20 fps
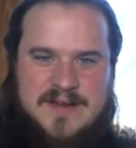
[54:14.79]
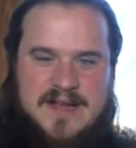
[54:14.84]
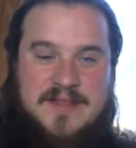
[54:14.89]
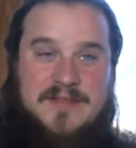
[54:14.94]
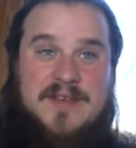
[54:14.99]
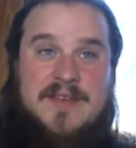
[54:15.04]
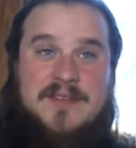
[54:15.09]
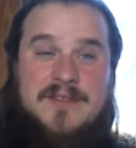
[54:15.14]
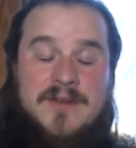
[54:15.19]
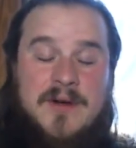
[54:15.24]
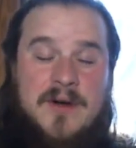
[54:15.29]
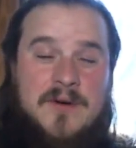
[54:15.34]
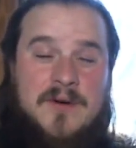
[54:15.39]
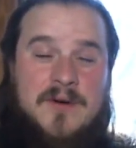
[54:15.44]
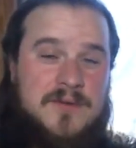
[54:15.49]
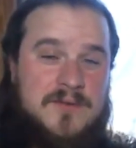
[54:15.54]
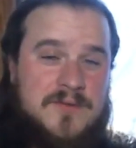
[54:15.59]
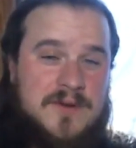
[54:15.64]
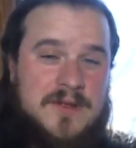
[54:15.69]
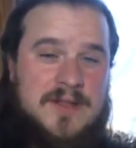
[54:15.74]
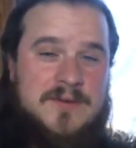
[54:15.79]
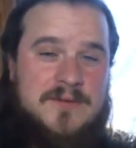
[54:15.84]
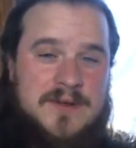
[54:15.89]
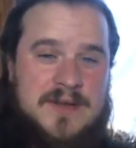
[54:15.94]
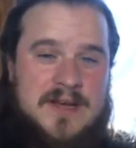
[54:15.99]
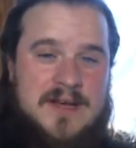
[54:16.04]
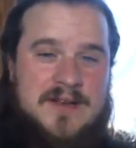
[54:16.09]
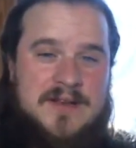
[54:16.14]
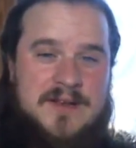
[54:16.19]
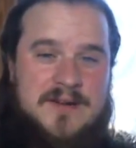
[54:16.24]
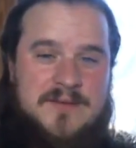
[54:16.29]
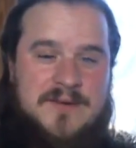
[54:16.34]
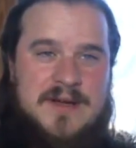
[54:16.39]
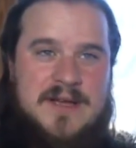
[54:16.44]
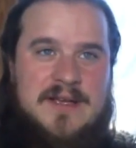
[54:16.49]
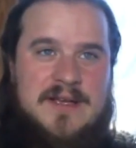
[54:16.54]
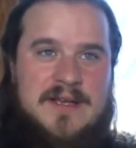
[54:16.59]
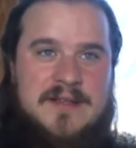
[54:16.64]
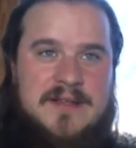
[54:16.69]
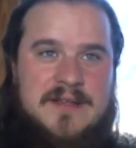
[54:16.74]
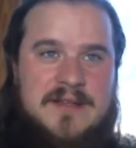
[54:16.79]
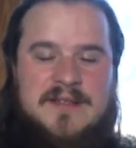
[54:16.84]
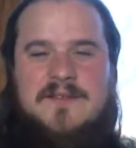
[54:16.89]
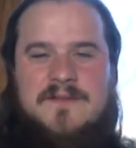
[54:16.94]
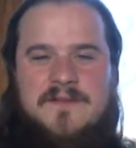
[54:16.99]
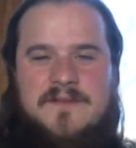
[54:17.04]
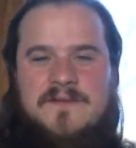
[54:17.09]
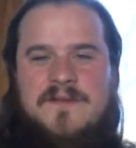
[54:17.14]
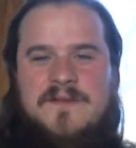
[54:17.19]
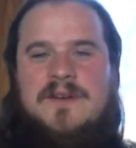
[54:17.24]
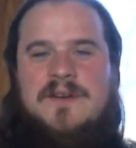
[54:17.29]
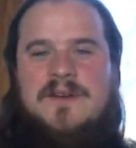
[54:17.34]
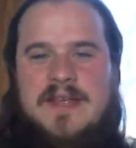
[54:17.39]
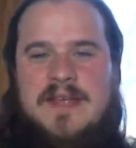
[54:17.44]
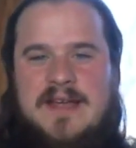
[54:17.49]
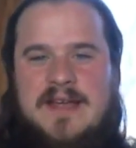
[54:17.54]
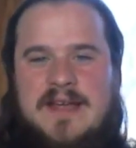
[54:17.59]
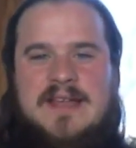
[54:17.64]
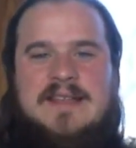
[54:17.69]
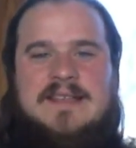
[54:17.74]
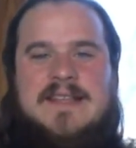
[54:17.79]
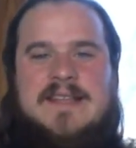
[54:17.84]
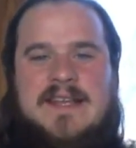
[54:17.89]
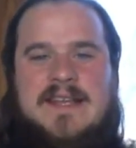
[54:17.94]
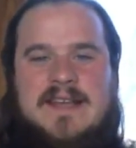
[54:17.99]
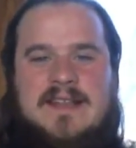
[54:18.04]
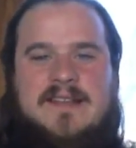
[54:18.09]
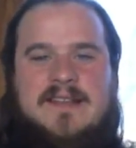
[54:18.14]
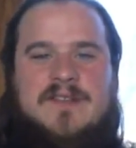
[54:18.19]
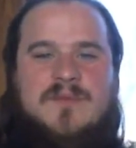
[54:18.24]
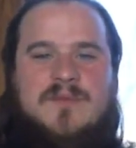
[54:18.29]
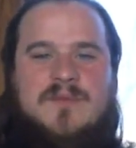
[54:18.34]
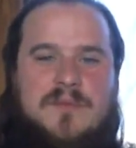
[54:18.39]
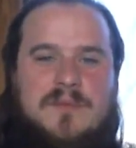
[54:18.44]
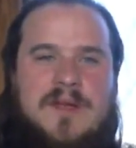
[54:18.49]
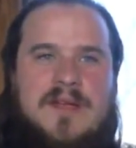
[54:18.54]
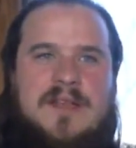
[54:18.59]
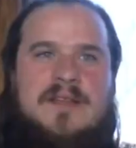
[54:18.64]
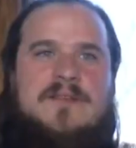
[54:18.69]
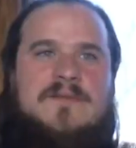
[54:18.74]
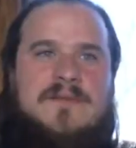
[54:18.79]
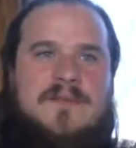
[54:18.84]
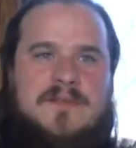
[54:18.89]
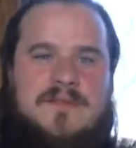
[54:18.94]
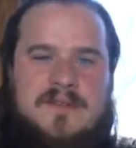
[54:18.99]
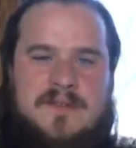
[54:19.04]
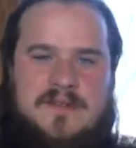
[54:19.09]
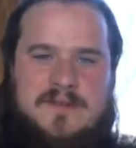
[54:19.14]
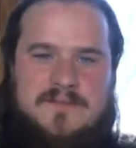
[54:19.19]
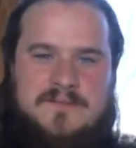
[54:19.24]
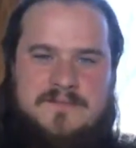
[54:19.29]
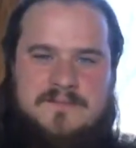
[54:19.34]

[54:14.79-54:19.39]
and they know you really went out of your way, then they can feel that intent. It's more meaningful to them.